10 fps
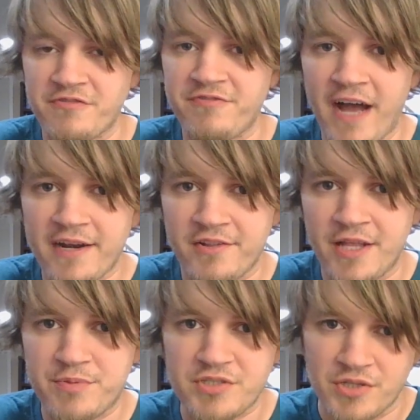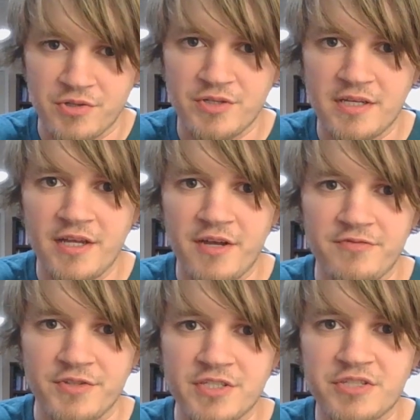final episode
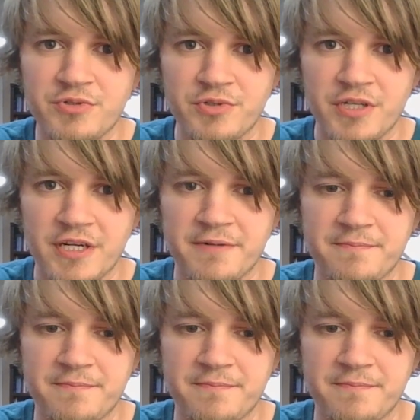for this school year.